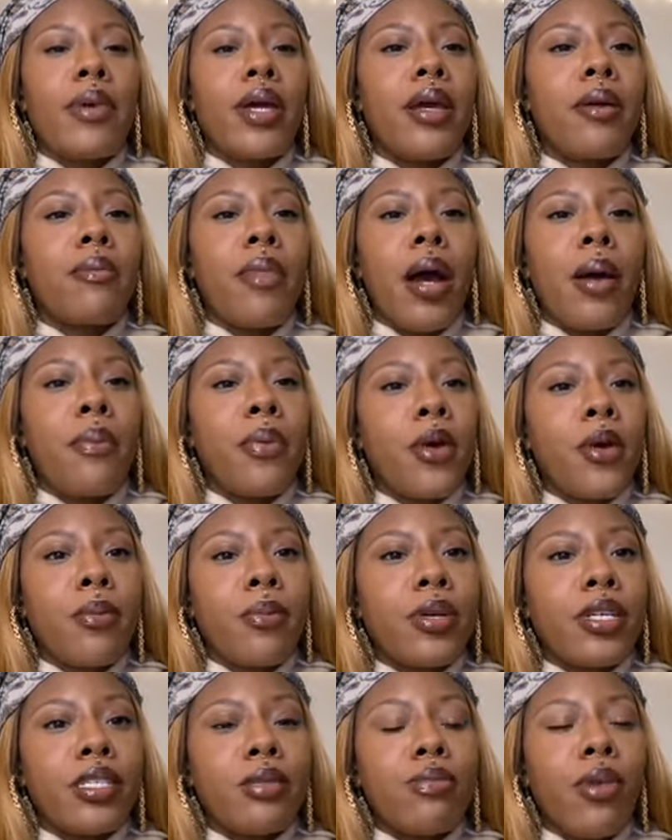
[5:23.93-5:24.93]
in my
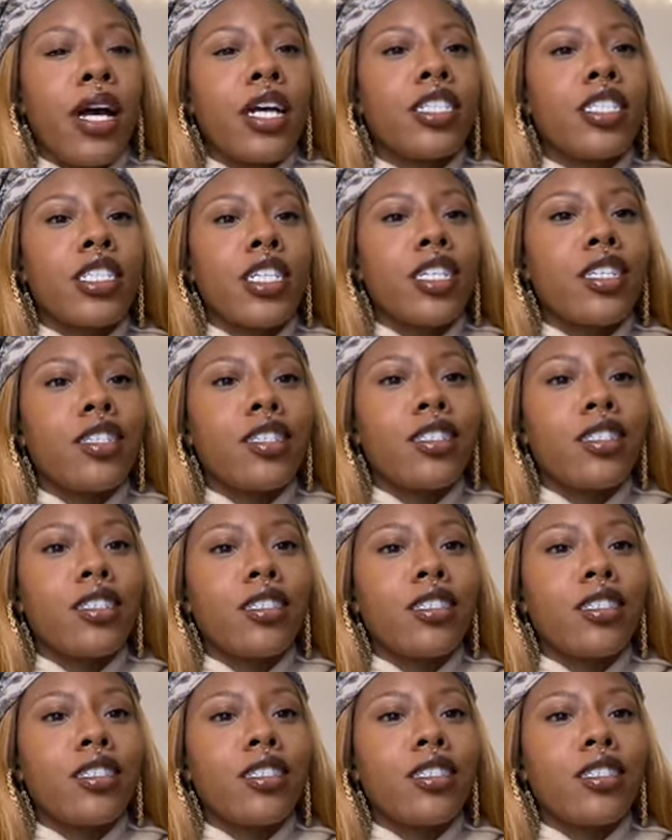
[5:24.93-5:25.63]
purpose by just